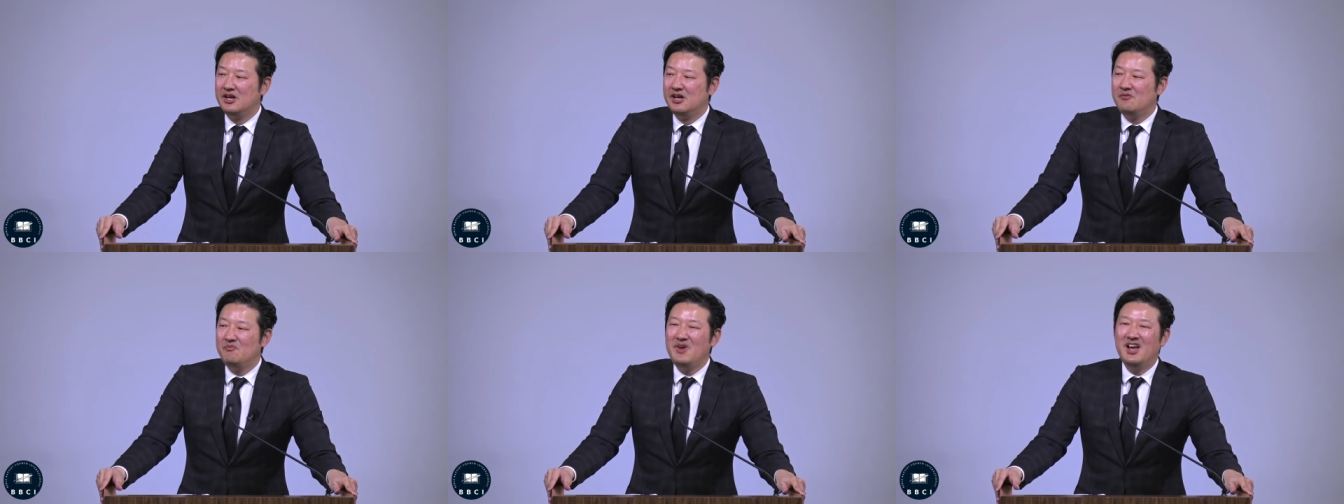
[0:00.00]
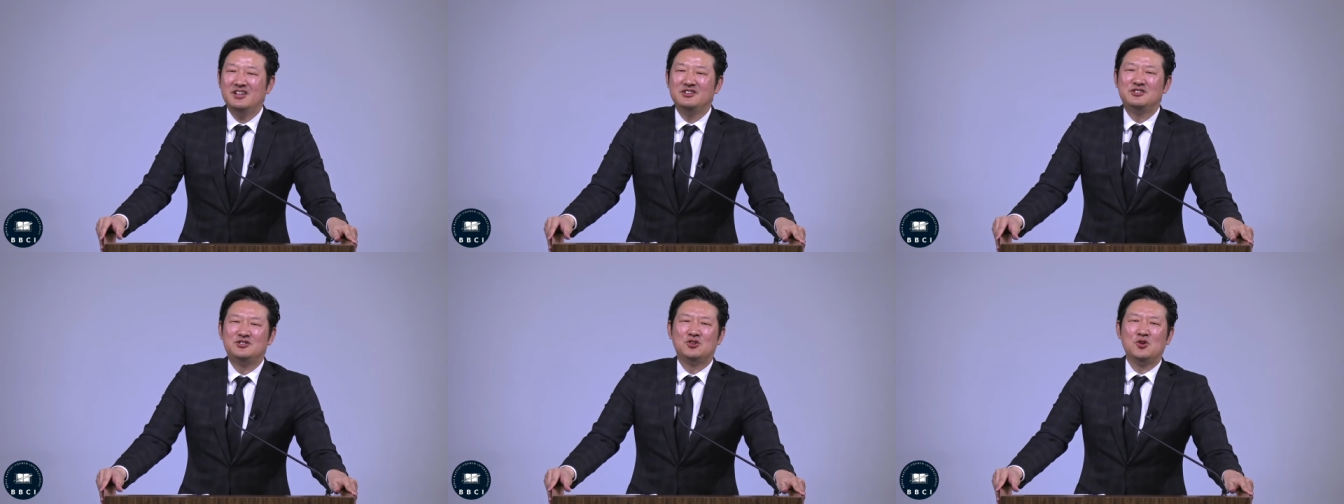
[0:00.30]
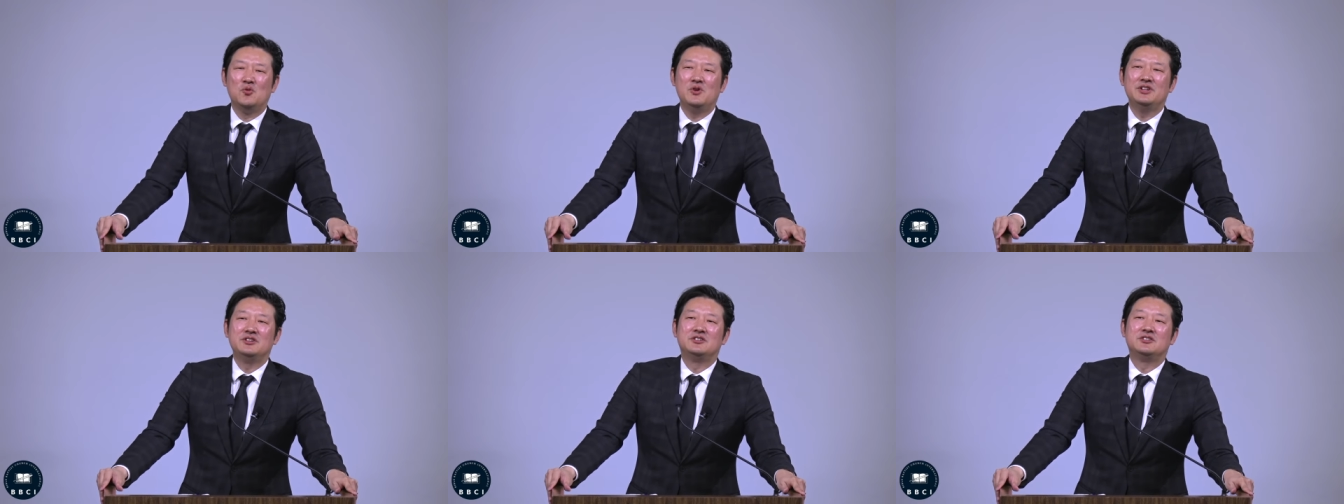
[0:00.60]
Man,
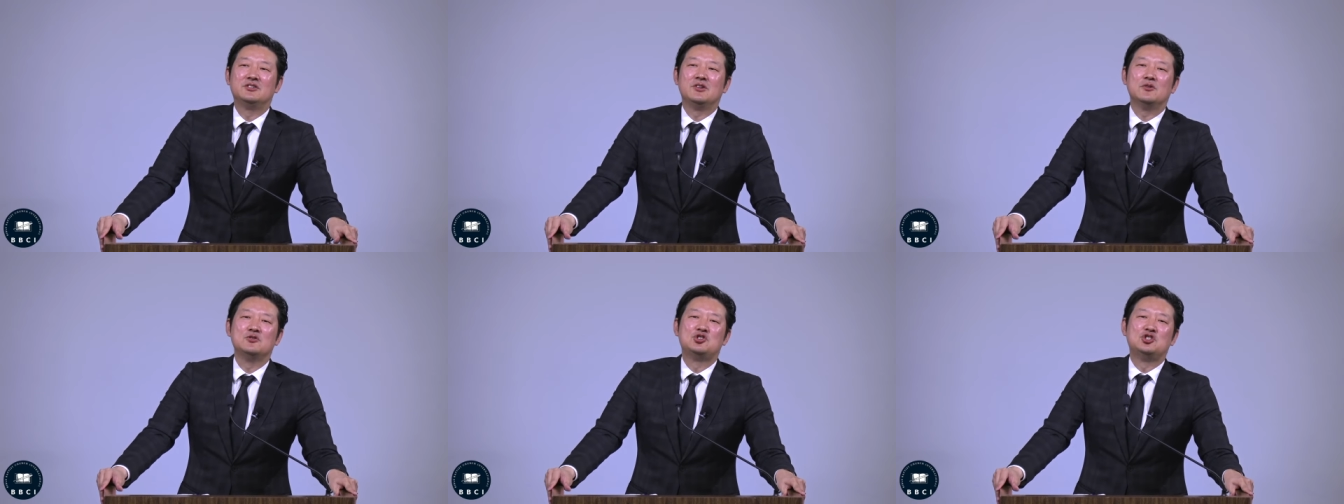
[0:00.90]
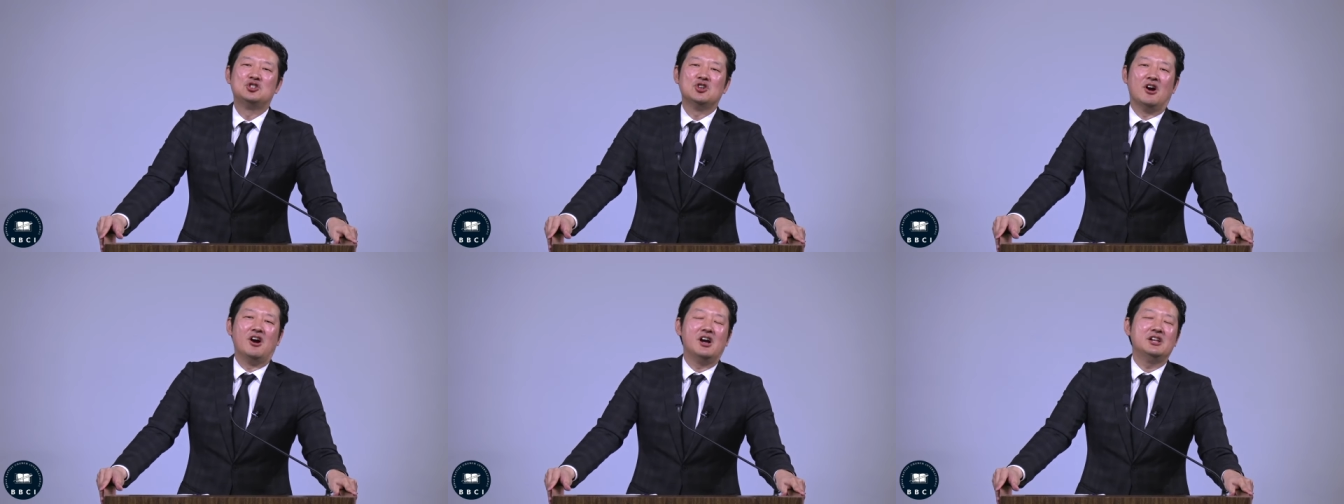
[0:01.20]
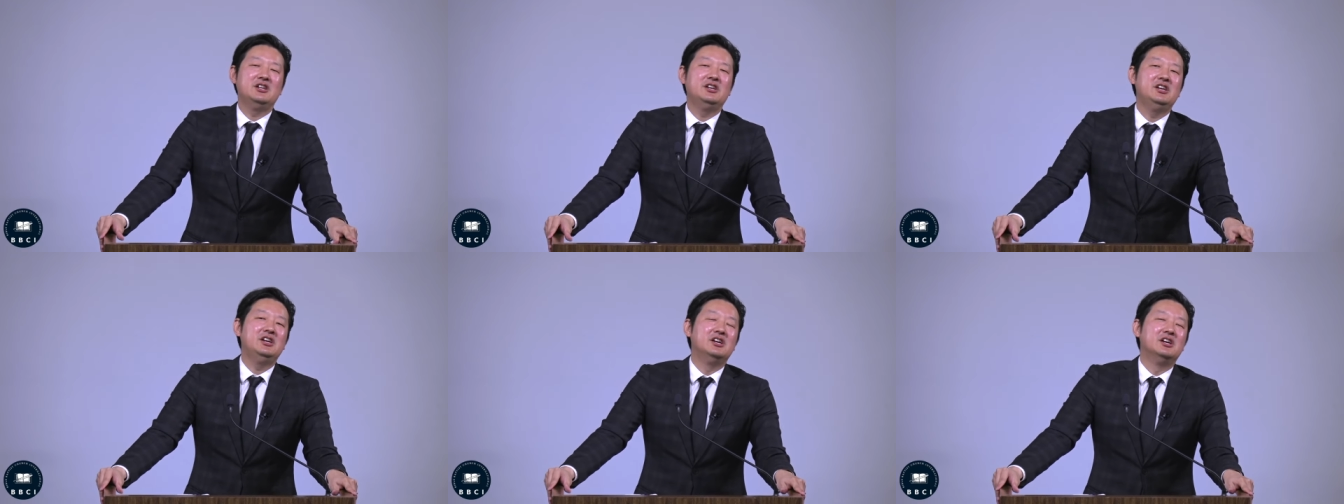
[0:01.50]
so and so,
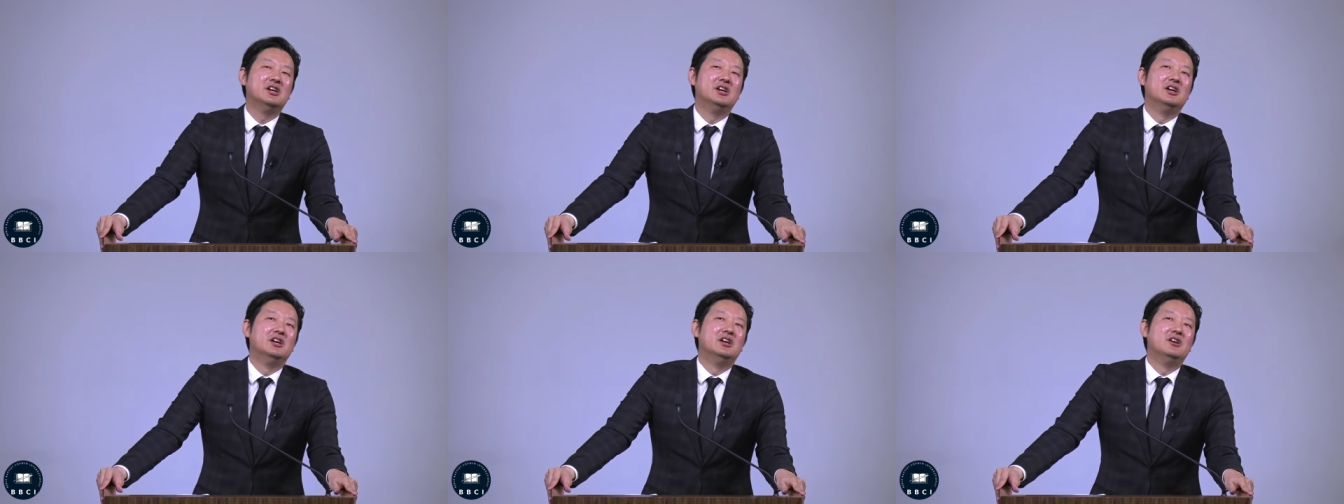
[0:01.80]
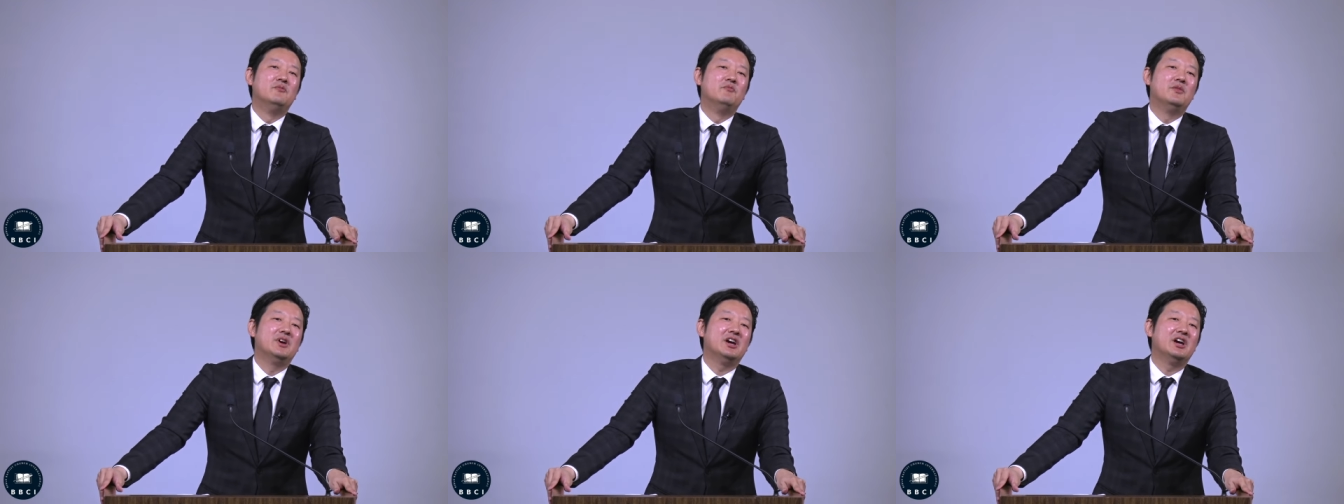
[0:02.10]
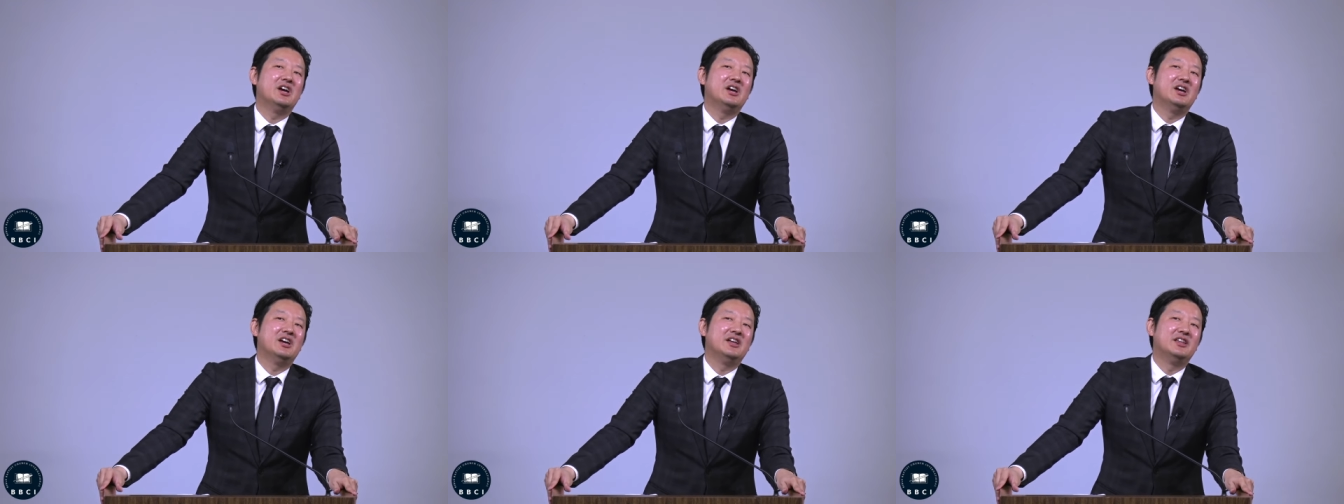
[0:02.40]
Johnny,
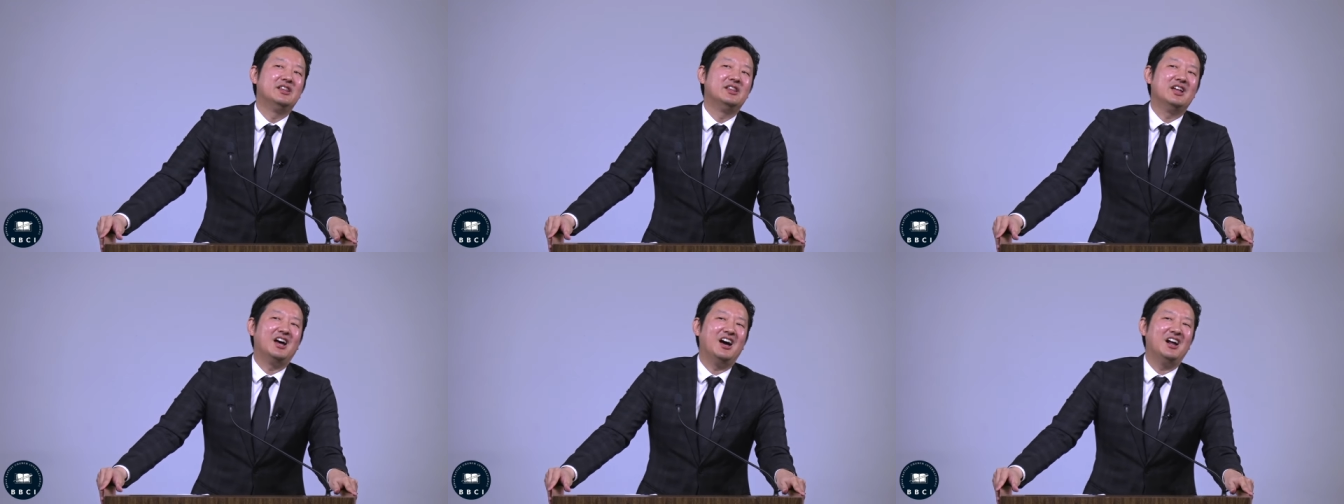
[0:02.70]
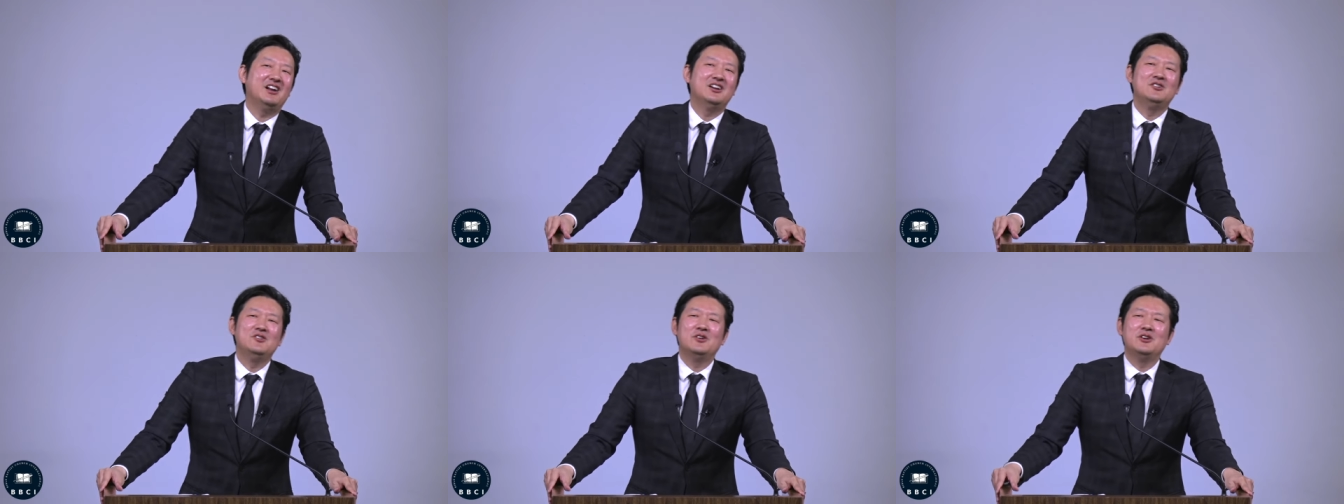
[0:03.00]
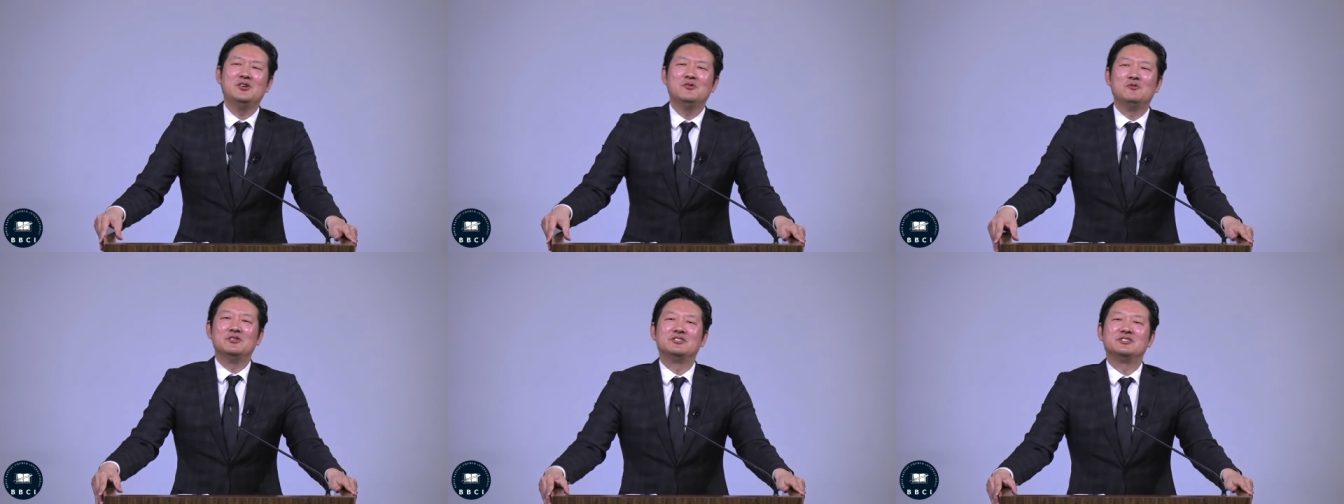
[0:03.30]
man, I didn't know
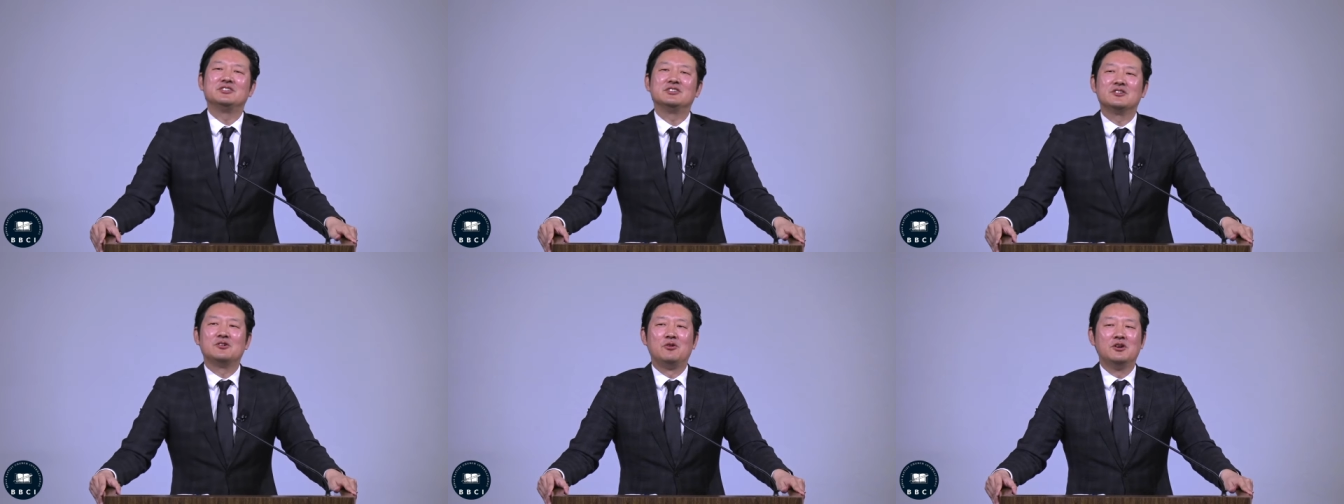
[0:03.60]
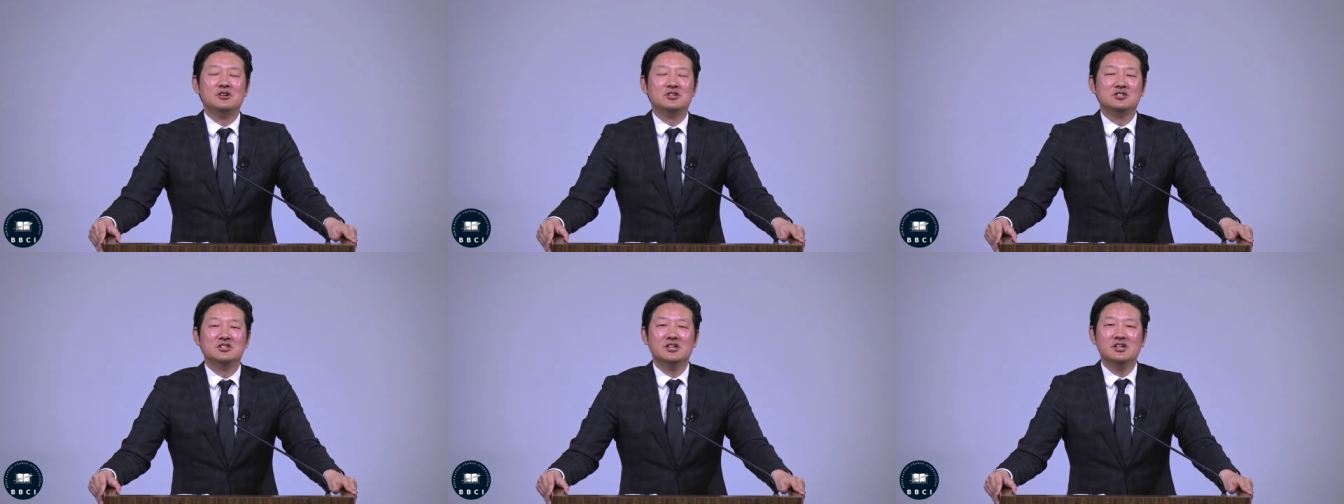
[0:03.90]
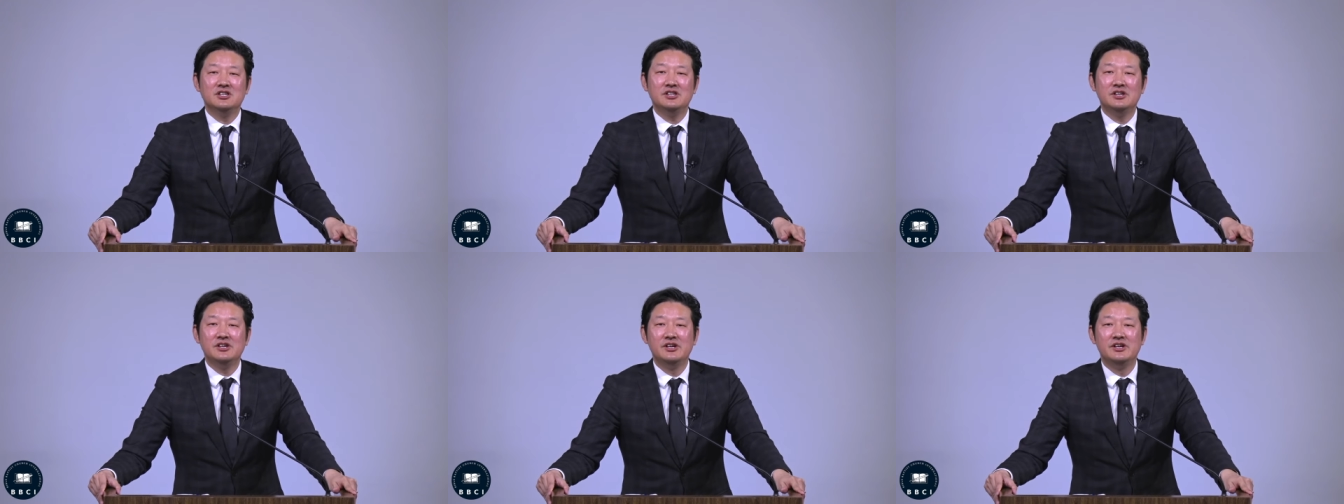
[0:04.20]
he was a Christian.